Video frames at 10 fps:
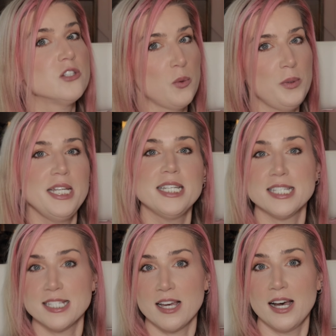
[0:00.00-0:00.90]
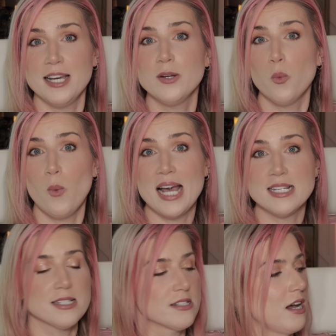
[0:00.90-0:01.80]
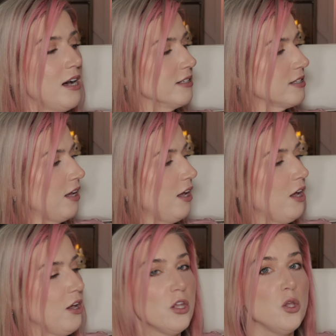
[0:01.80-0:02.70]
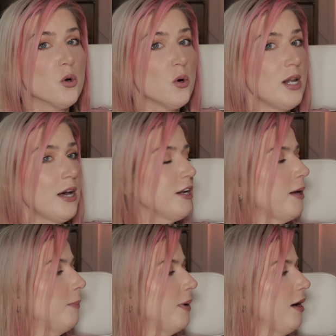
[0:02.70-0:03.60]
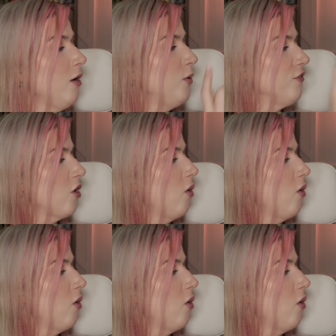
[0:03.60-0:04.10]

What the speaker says: So we need to decide where to start. You call out a number. We've